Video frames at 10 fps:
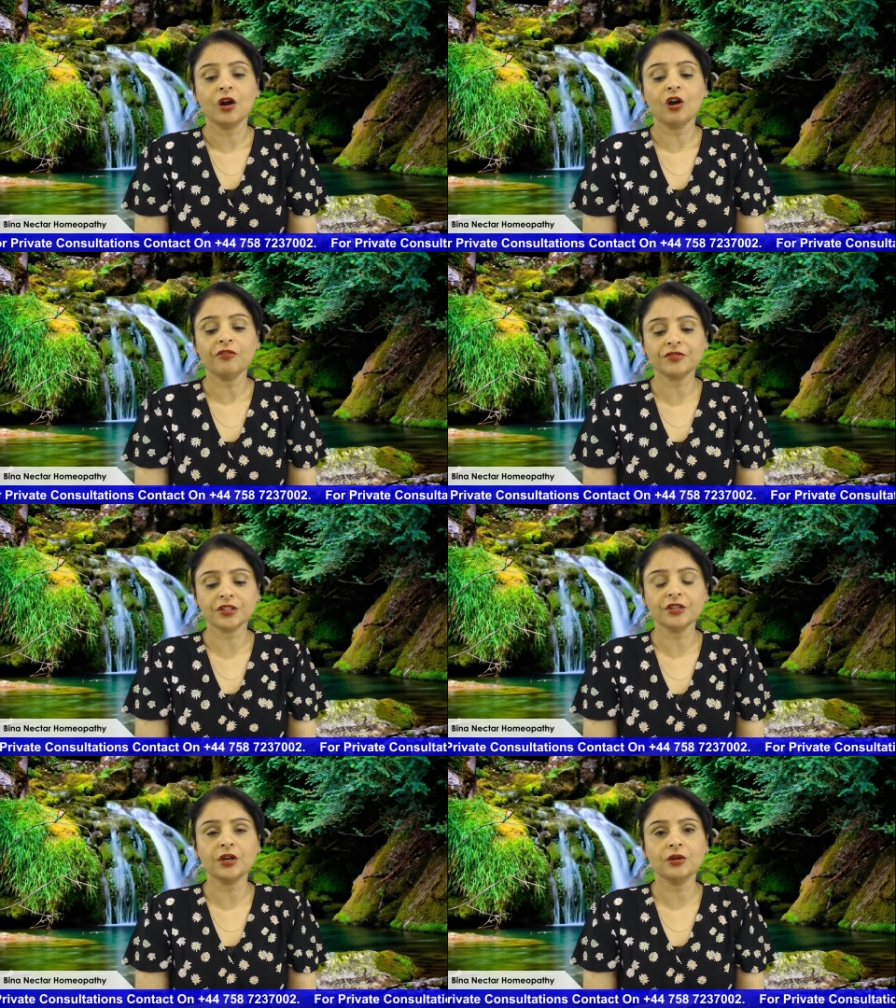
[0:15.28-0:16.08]

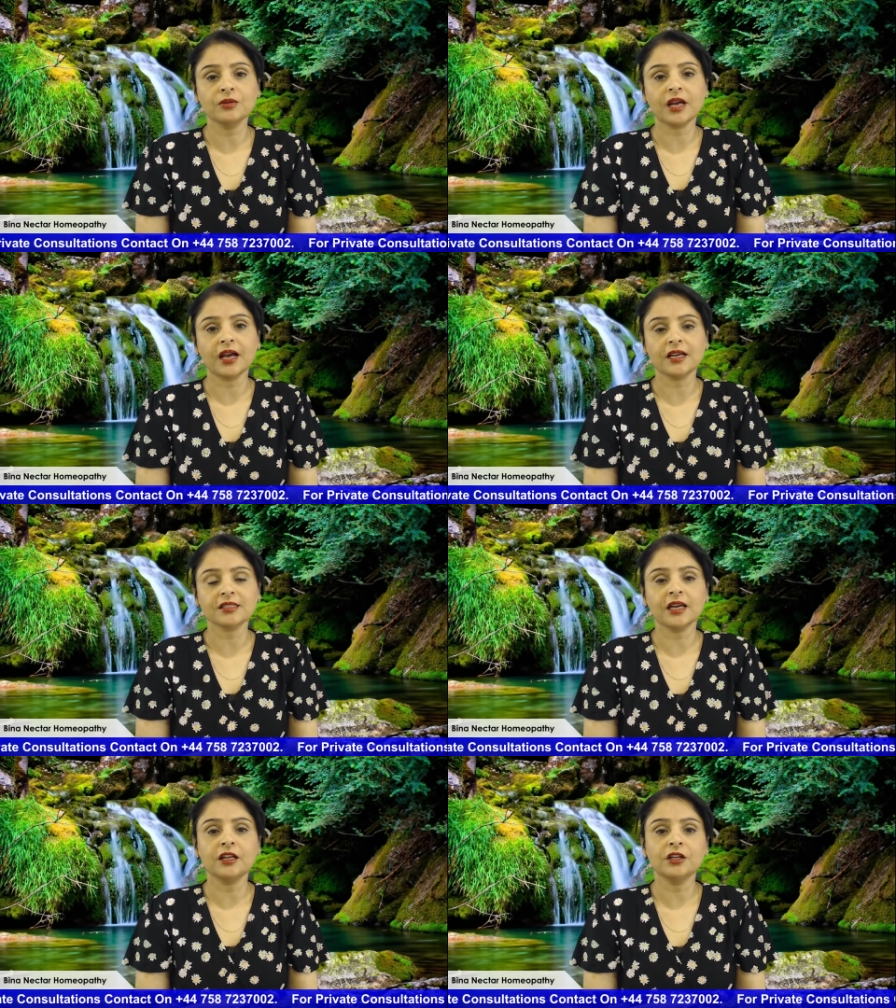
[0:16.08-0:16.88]
often known as
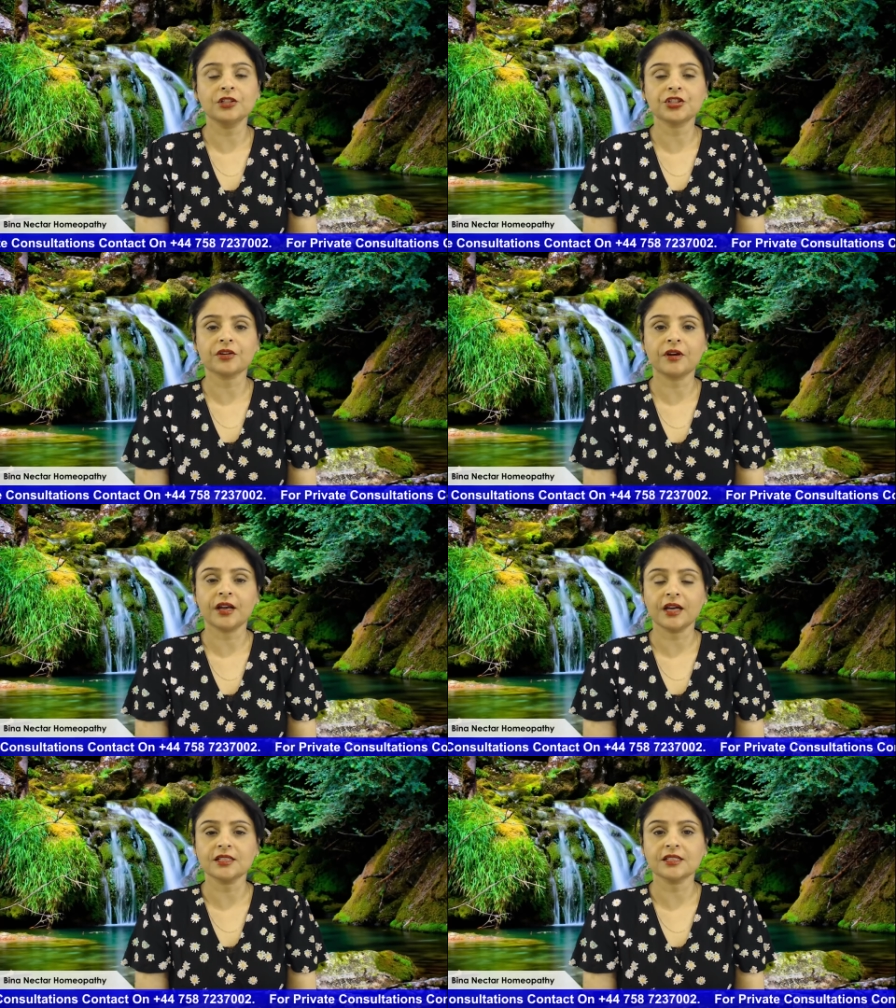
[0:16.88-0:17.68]
allergic
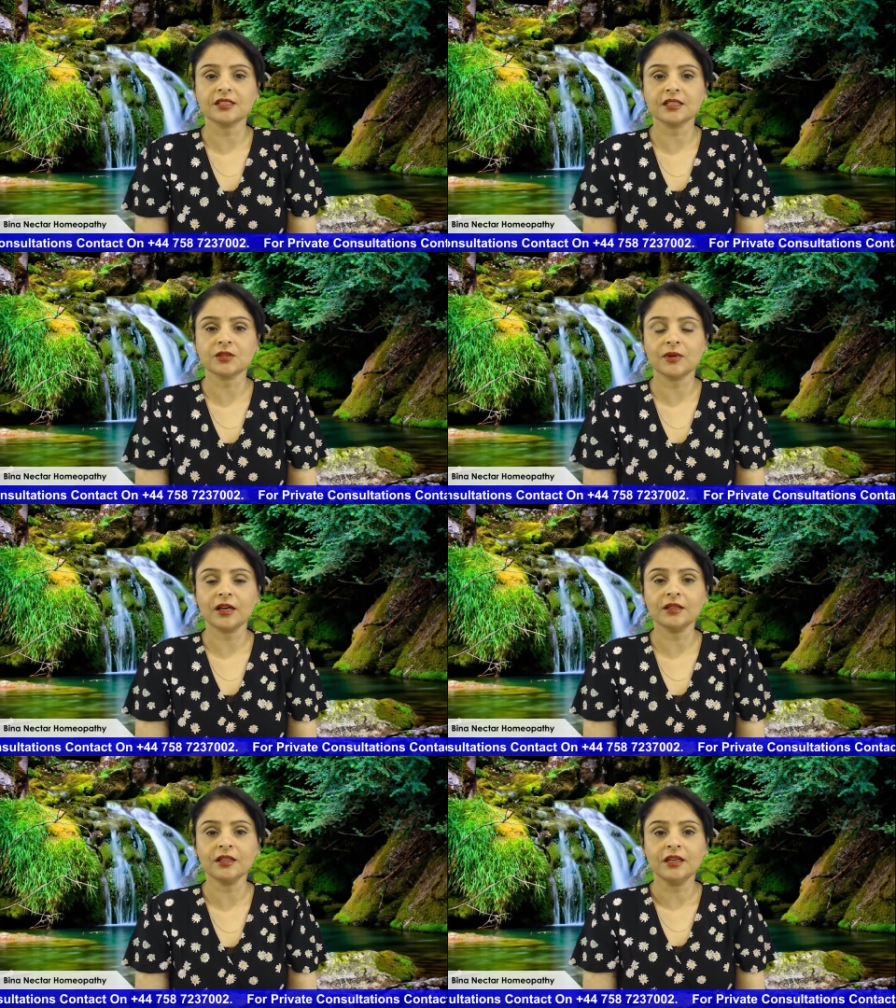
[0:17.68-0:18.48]
rhinitis as
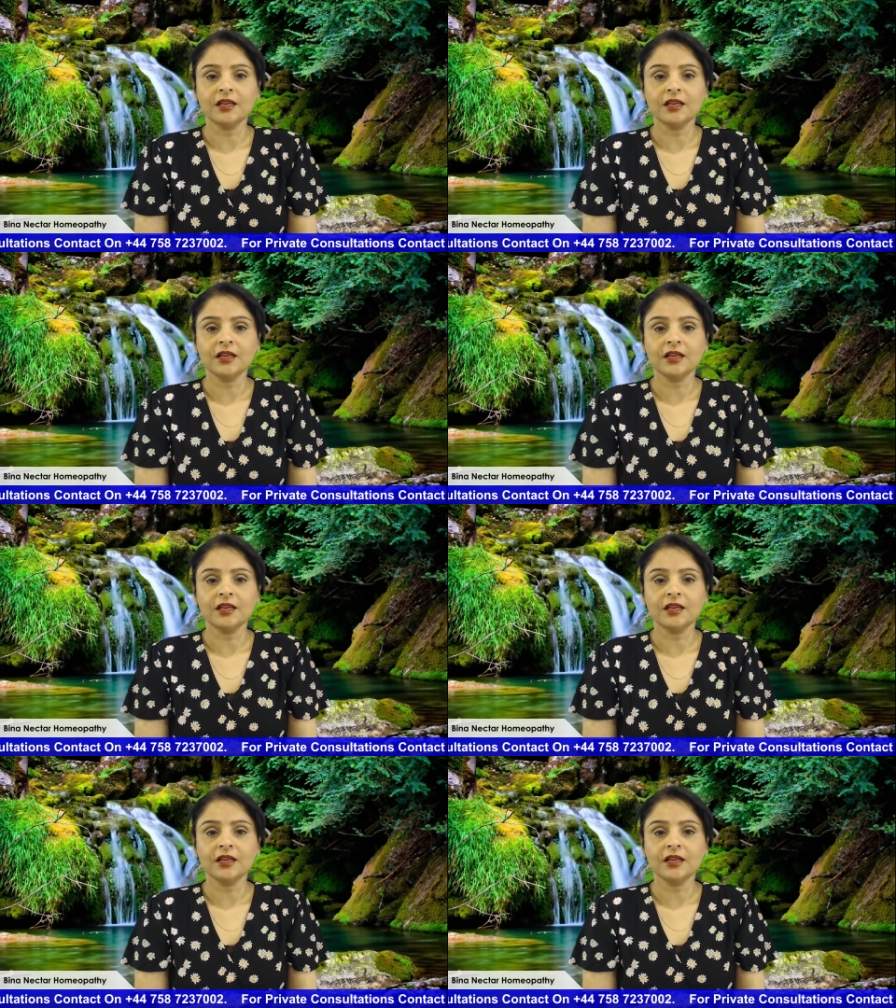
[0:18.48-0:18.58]
well.